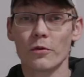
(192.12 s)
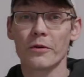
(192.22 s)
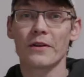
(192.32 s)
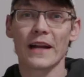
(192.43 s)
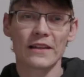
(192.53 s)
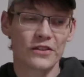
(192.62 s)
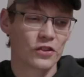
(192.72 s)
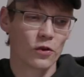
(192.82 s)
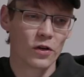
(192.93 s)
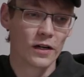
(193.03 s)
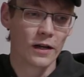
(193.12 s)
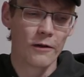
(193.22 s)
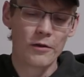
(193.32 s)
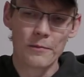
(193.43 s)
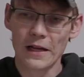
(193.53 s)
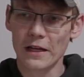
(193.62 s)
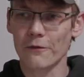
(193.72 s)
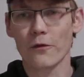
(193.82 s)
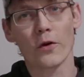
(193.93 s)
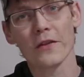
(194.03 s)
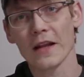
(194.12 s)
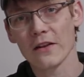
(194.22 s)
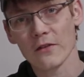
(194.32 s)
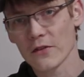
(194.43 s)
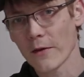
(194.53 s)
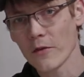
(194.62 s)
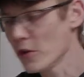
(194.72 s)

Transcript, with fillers: when we were at the store, I went back and forth. They had several